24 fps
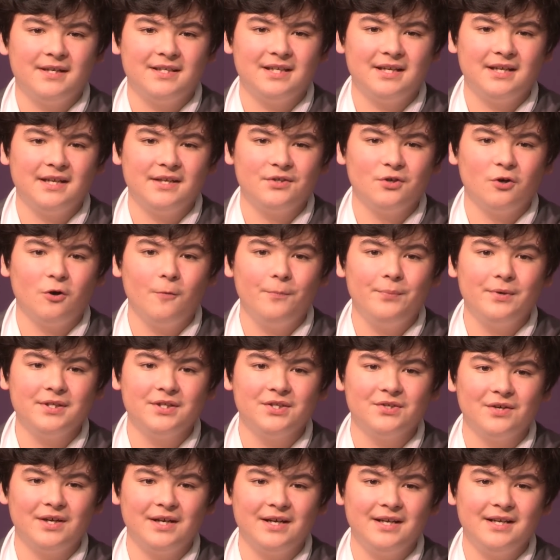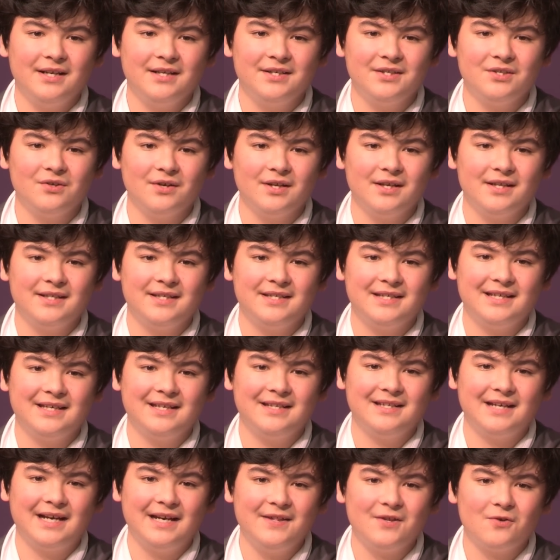It is open to any students in
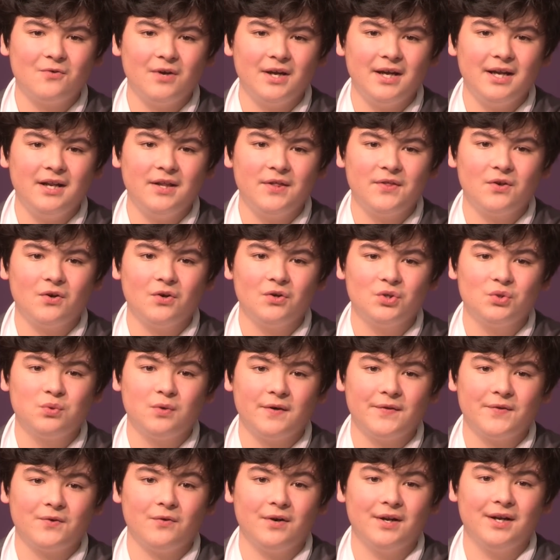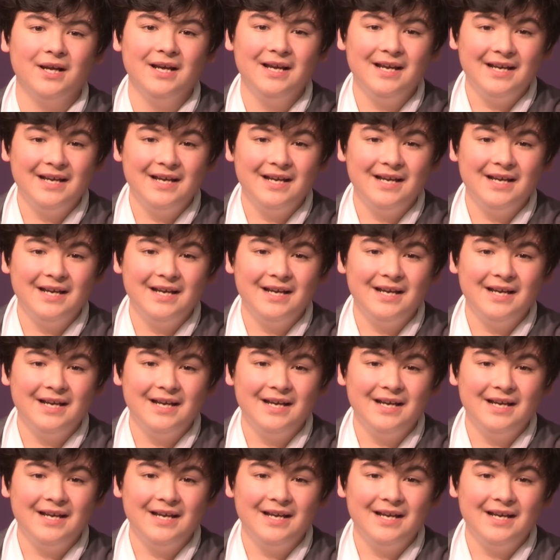9th grade through 12th grade.